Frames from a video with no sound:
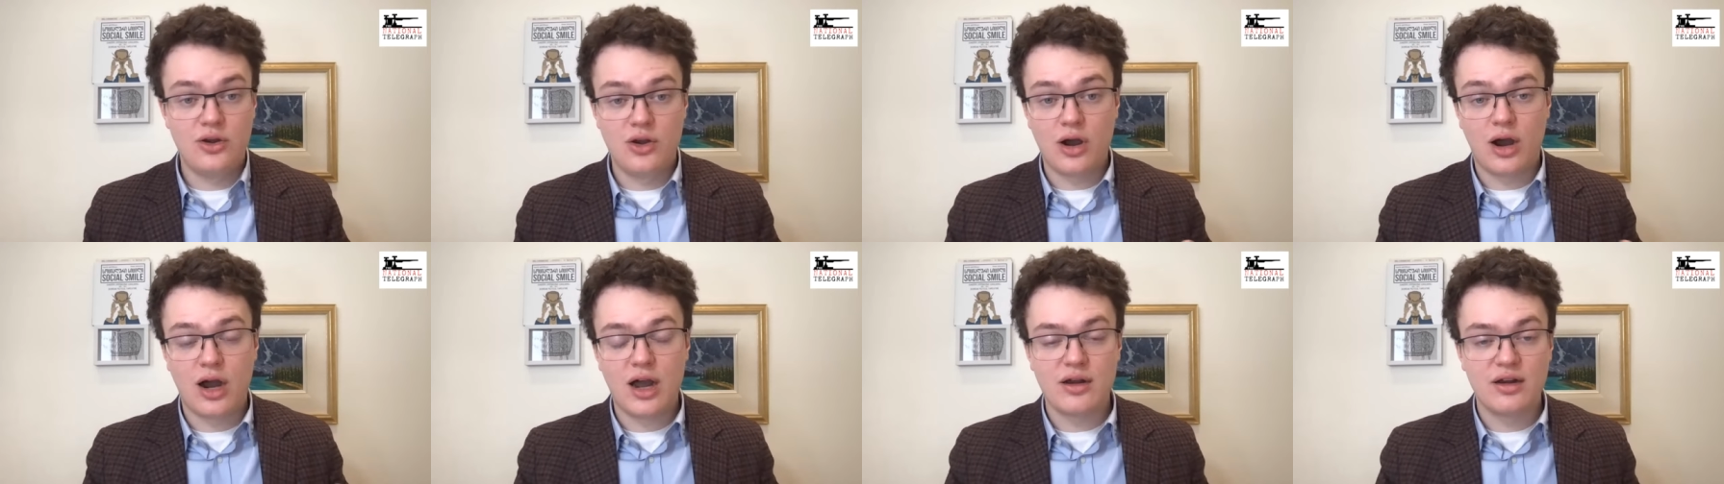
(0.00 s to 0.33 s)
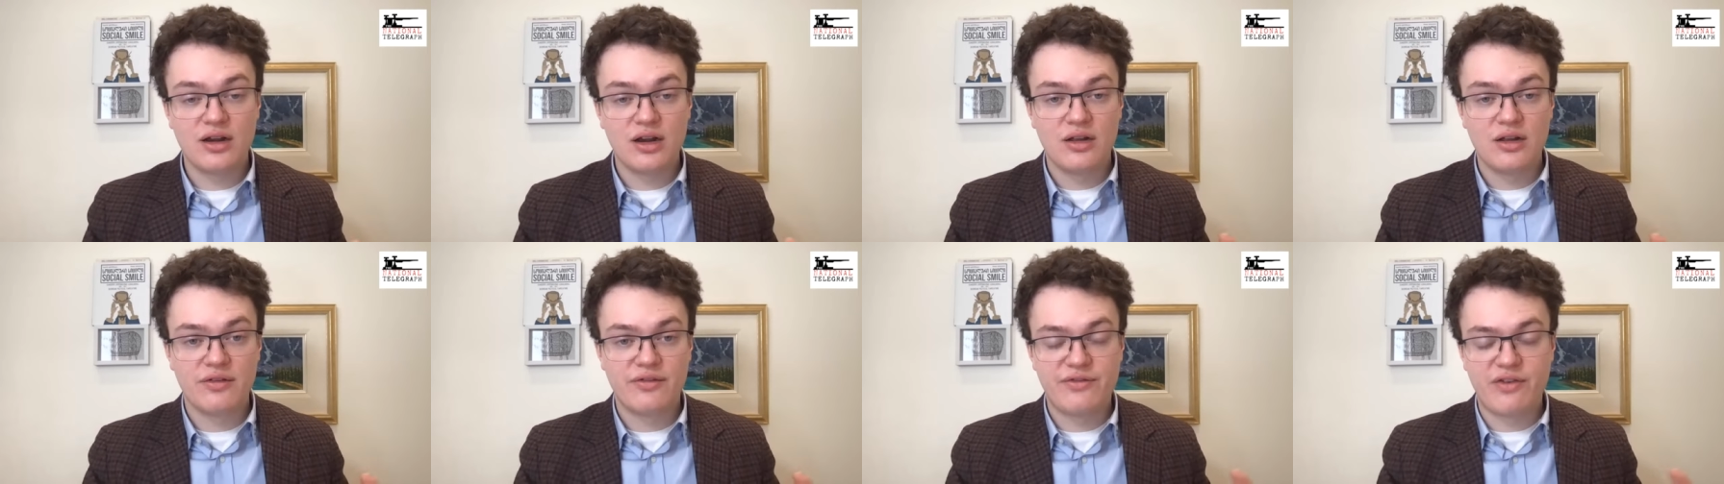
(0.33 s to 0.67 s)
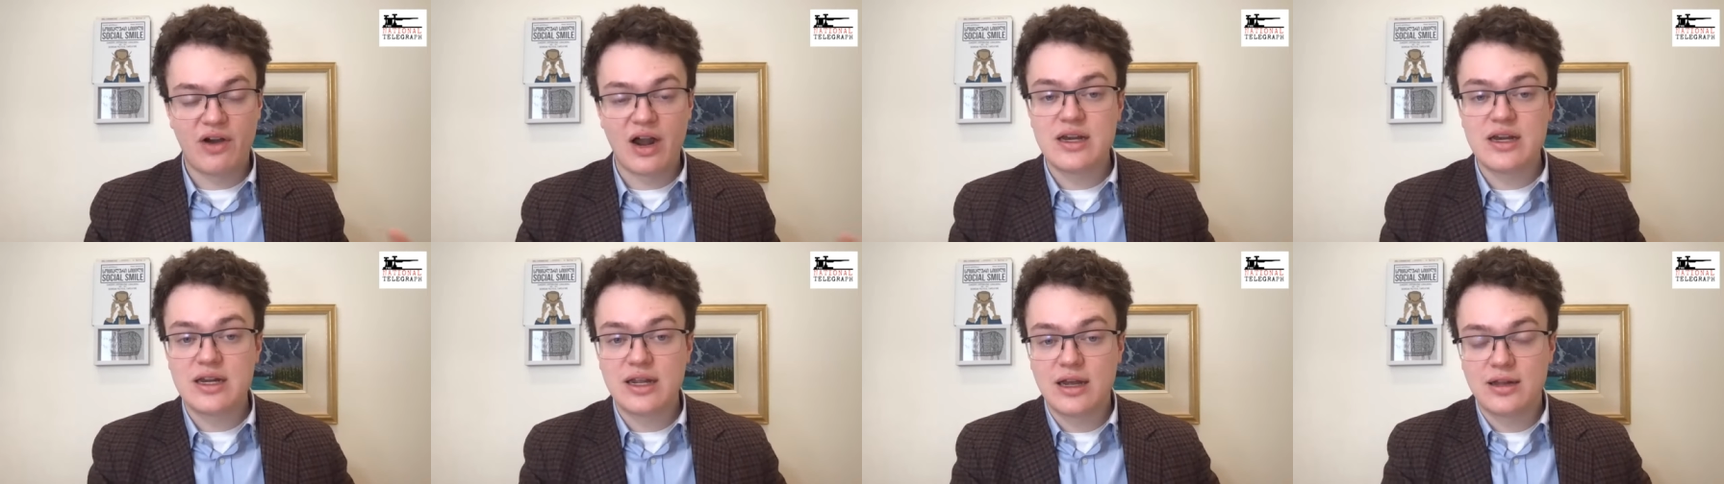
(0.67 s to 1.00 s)
not
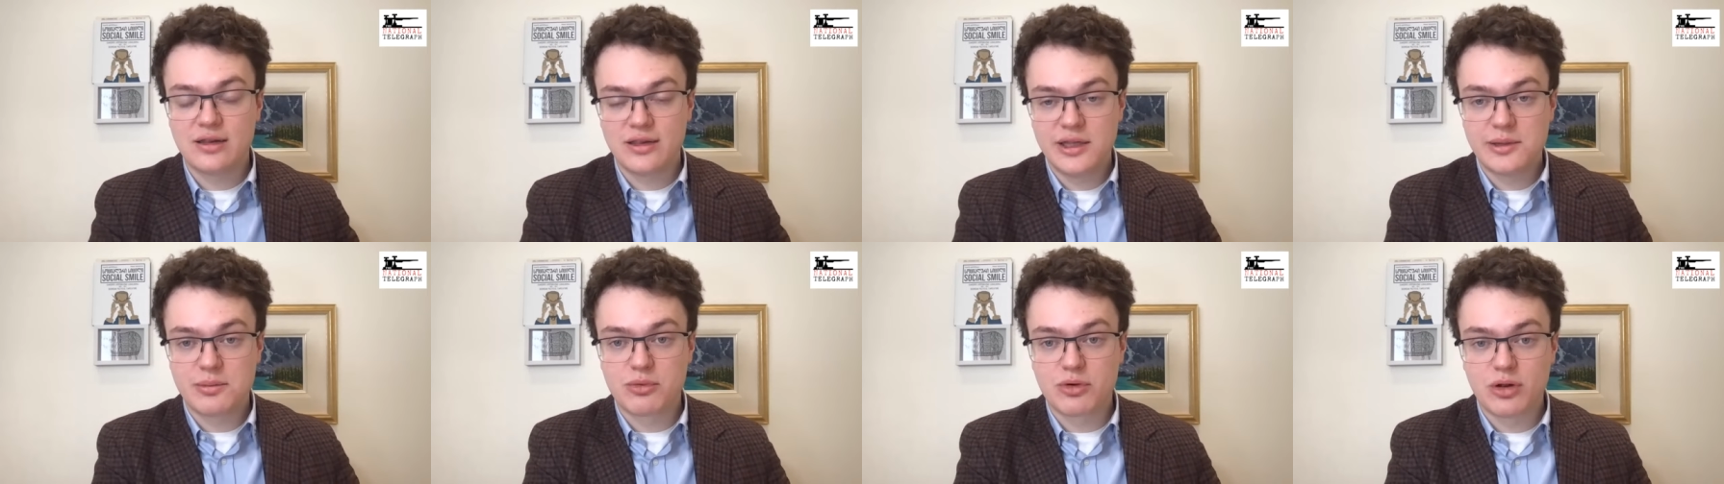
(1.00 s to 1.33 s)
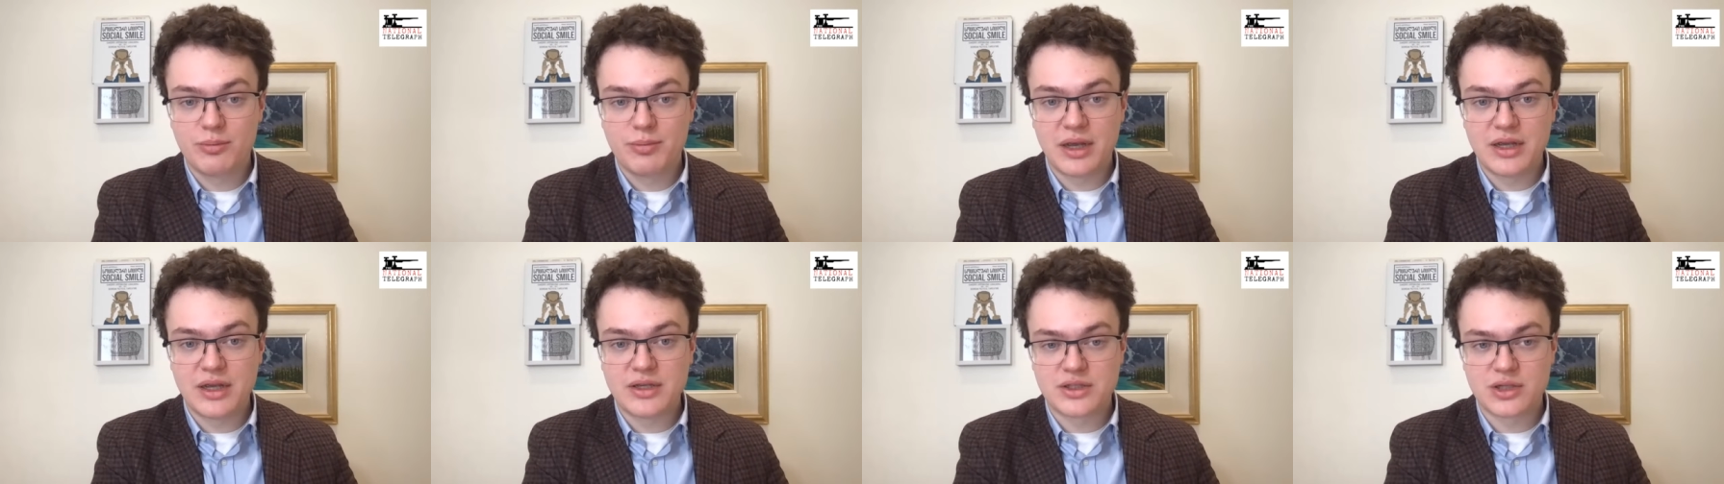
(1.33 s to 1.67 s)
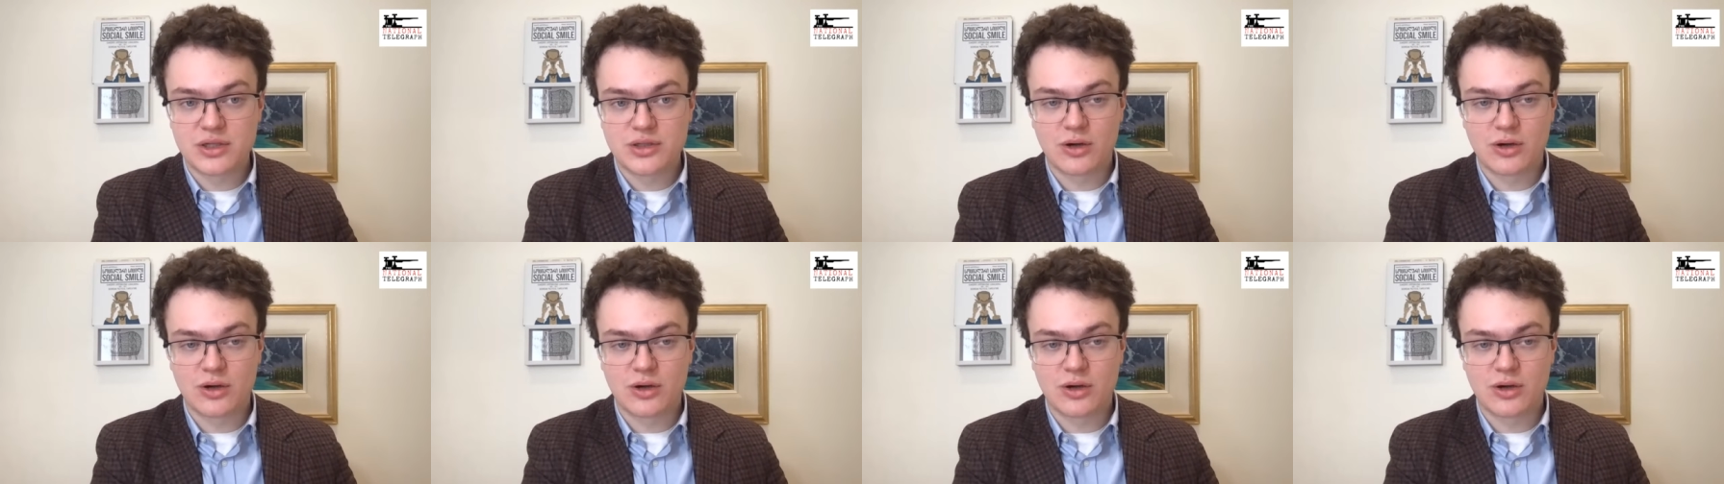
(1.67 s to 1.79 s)
finding a liberal base